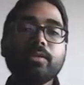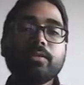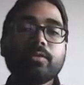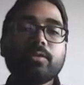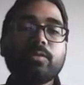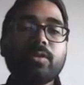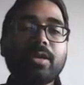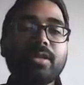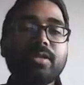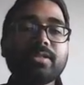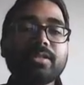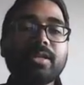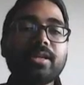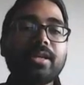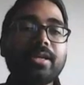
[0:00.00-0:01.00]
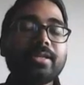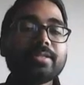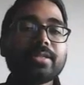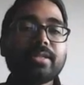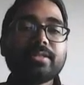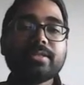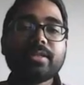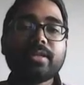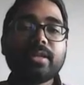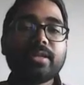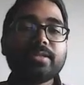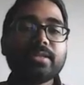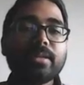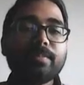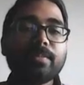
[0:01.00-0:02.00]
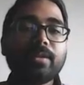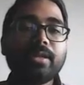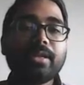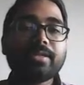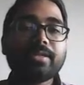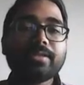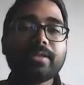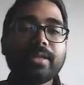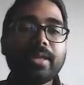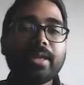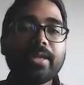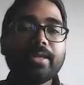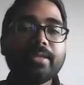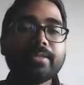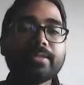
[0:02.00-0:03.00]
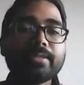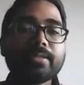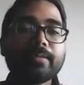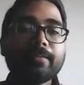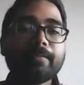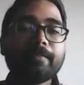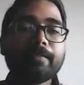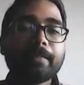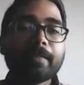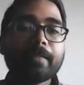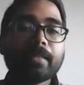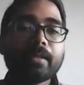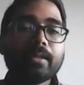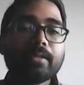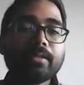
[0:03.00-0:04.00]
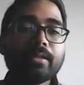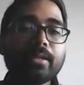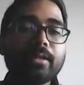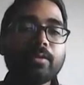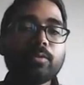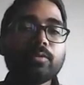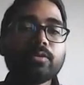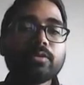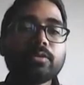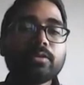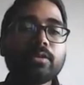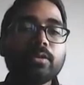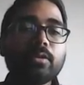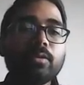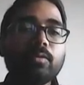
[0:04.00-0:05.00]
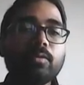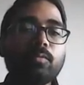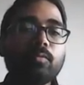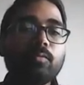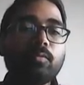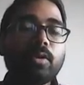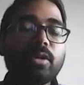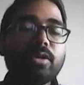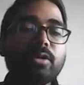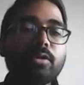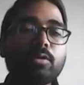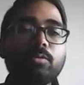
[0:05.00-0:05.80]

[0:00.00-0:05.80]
So let us consider an example. Let's say A is 3 rows, 1,